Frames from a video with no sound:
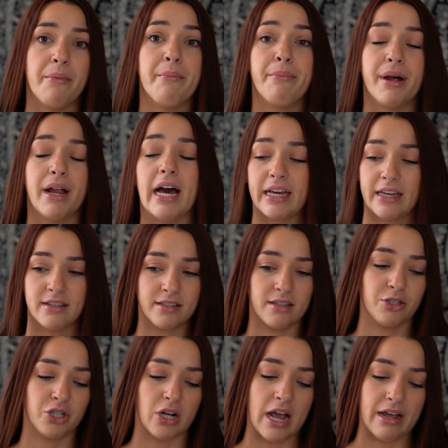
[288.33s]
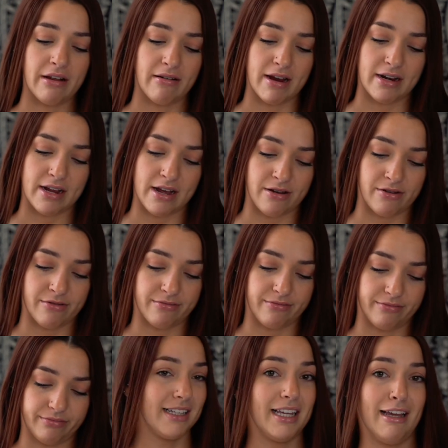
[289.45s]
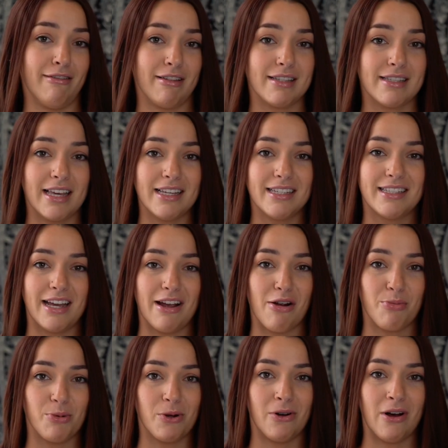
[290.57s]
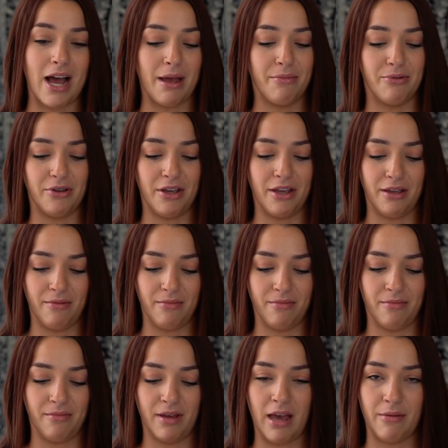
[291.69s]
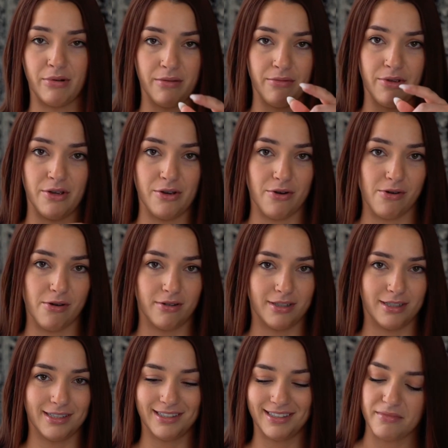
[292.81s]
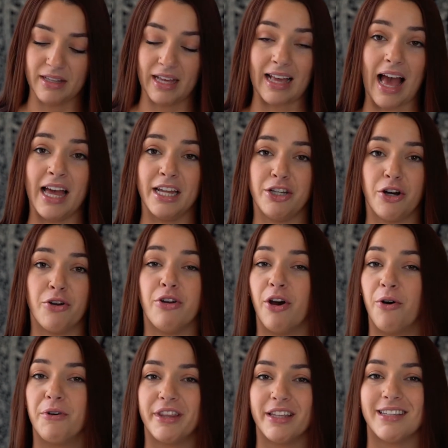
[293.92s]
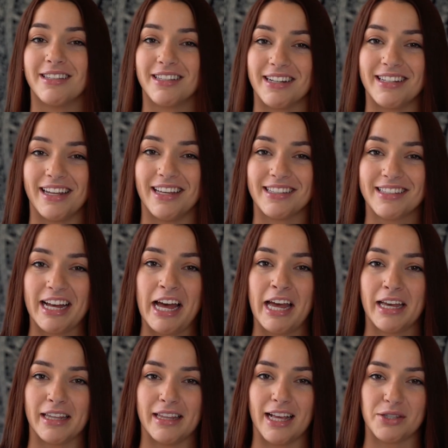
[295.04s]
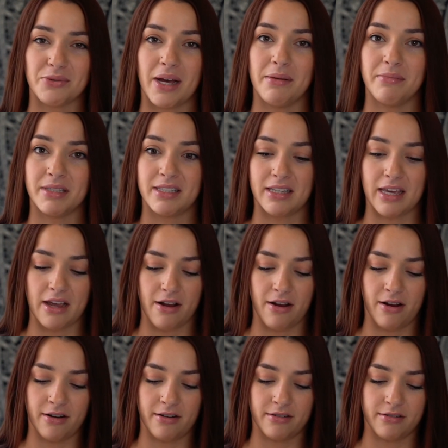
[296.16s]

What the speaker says: But I guess I'll try it right now. If this tastes terrible, I blame you. Like, I don't know what this is gonna taste like, and that's why I'm scared.